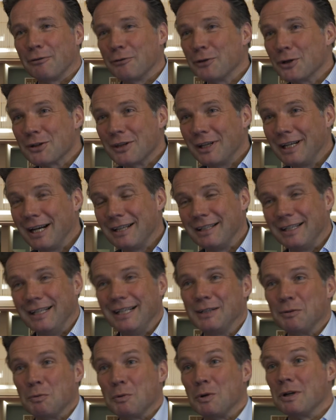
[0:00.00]
first thing I
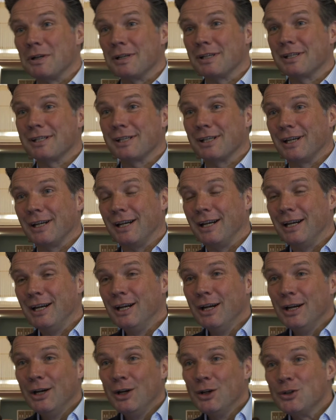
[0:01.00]
did was
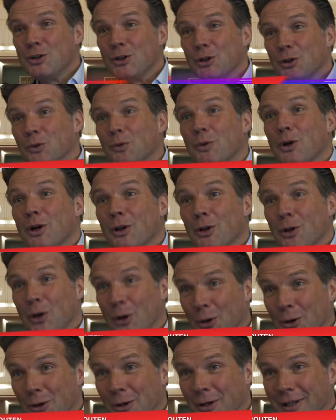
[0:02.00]
to
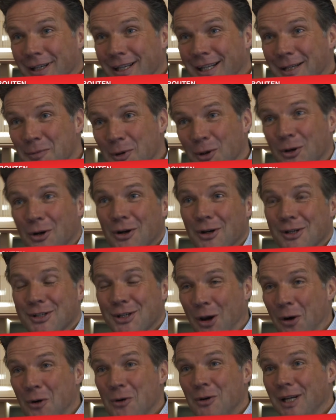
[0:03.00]
learn,
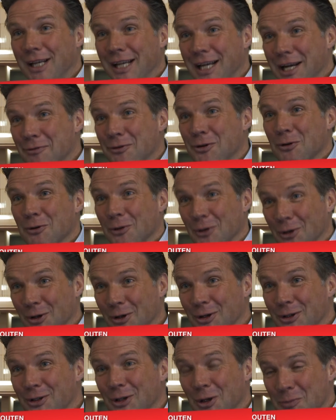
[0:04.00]
because only if you
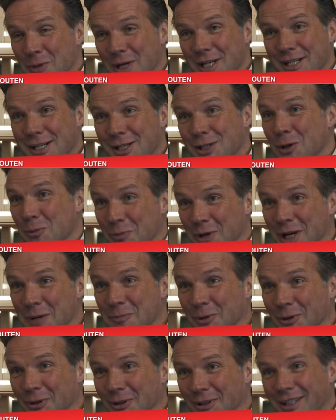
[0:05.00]
learn your business, your
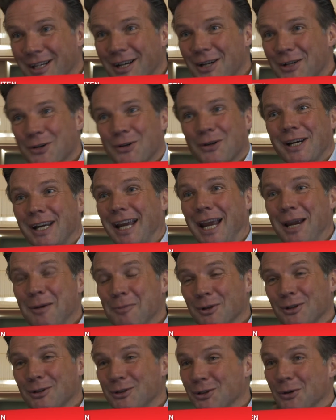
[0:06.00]
people, you're
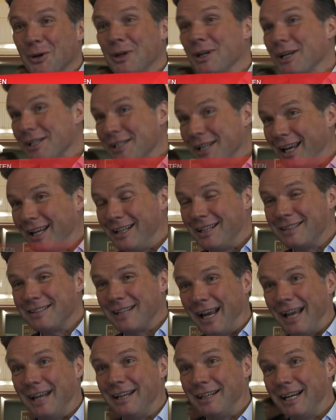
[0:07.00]
able to understand
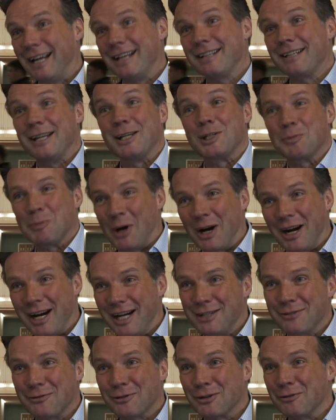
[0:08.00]
it and get
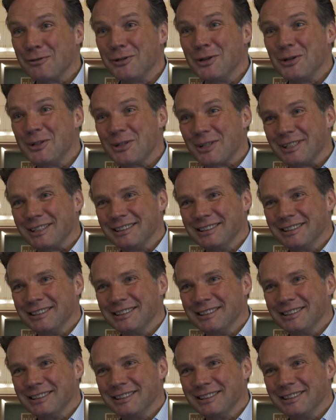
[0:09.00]
inspired for the future.